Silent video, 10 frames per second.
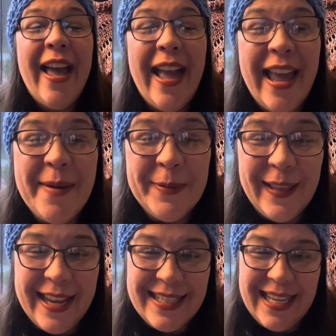April
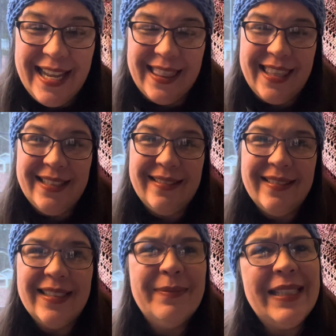18th. I
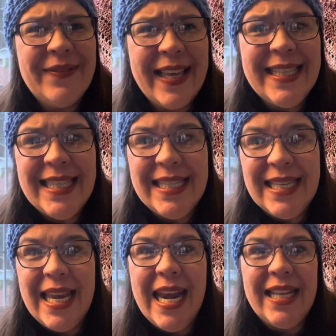believe that's the
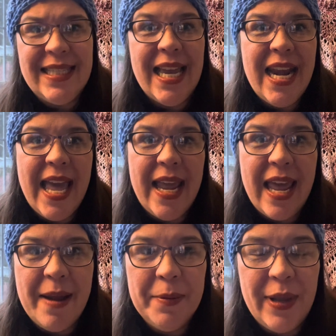Sunday.
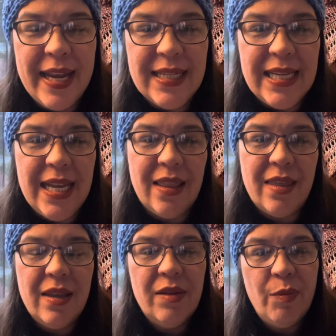April 18th
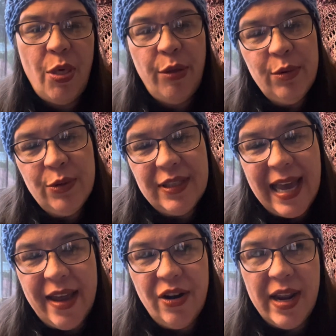through
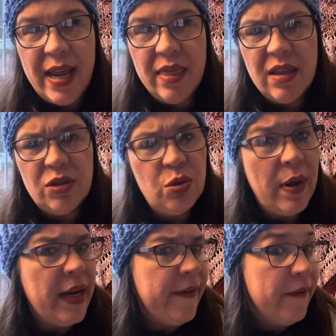Saturday, the
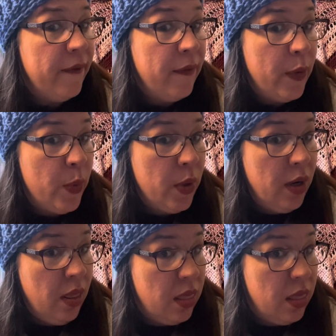24th.